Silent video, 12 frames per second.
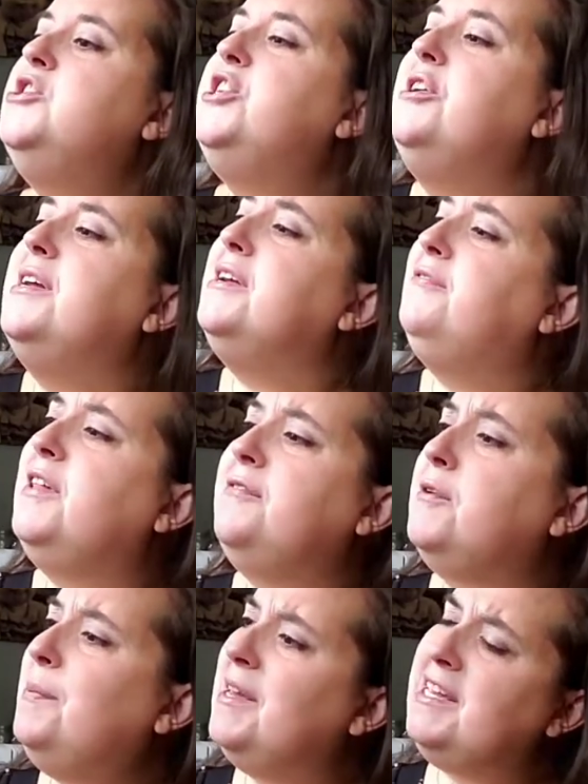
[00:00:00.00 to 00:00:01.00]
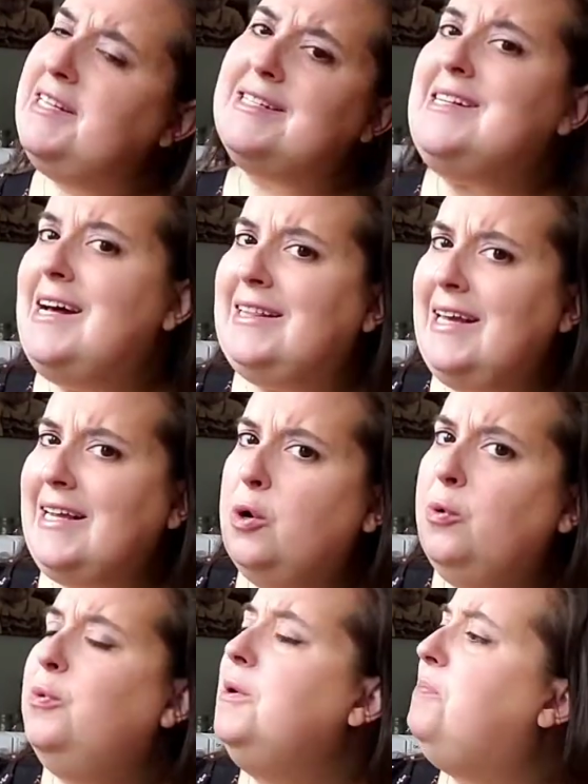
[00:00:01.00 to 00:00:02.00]
Sharing a flavor Piggy does not
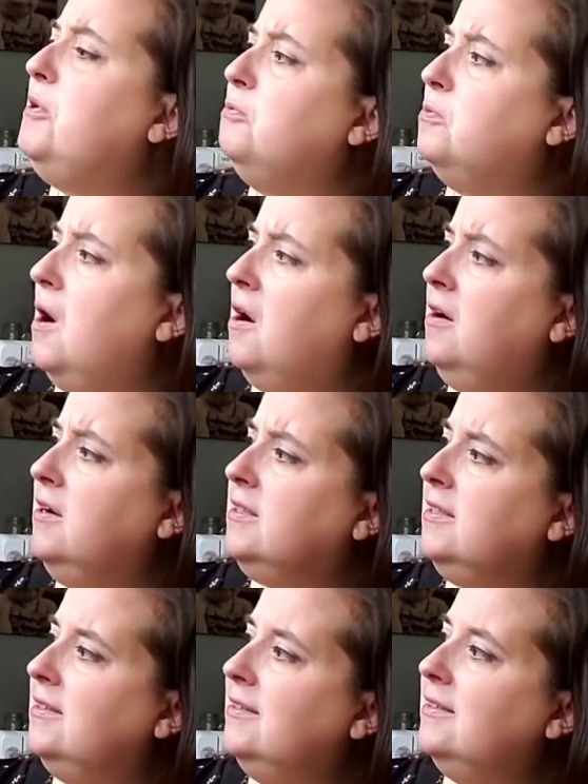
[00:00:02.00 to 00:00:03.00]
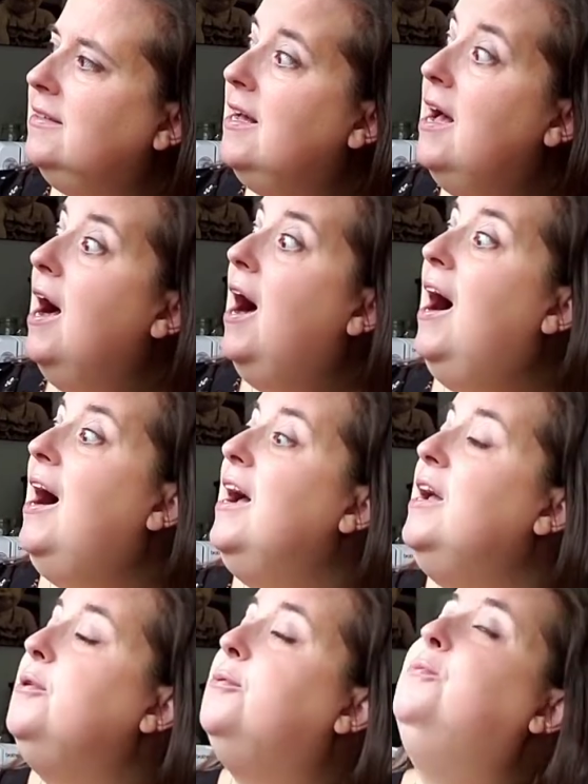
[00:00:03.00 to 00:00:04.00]
like would be wrong.
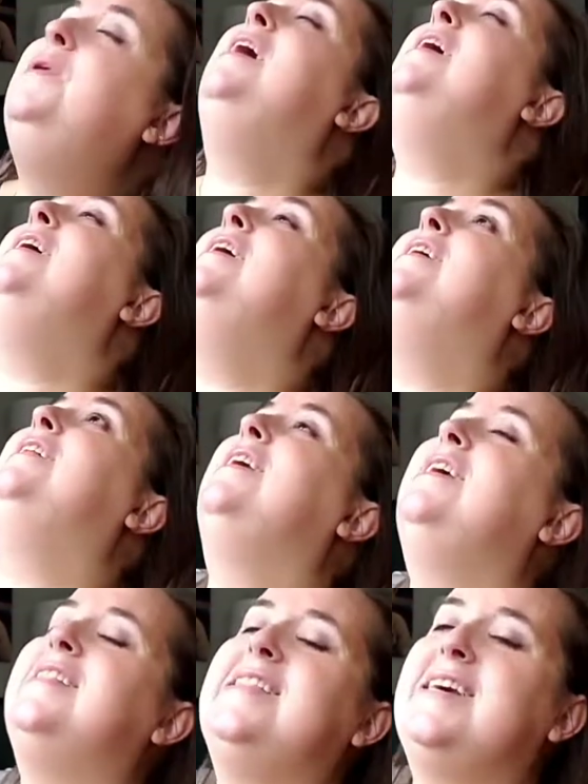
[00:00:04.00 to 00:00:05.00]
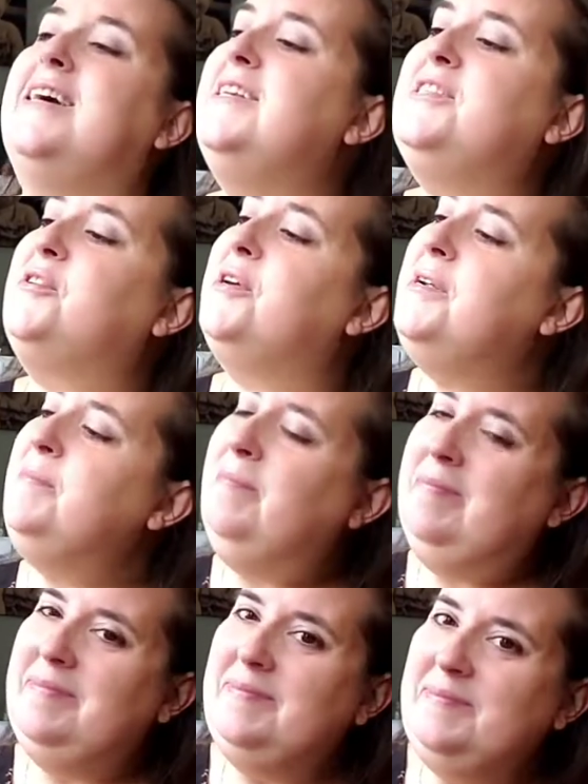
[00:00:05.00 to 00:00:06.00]
I will eat the ice cream.